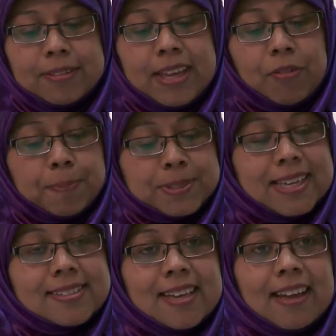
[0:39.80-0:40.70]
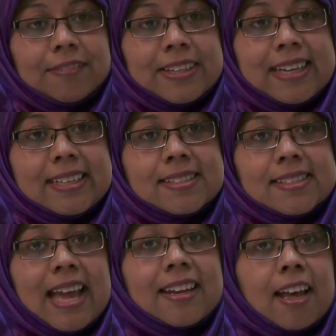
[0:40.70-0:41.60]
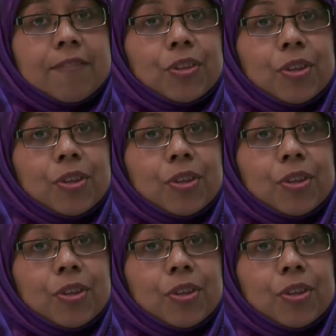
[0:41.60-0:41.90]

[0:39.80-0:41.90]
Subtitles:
They represent our needs and our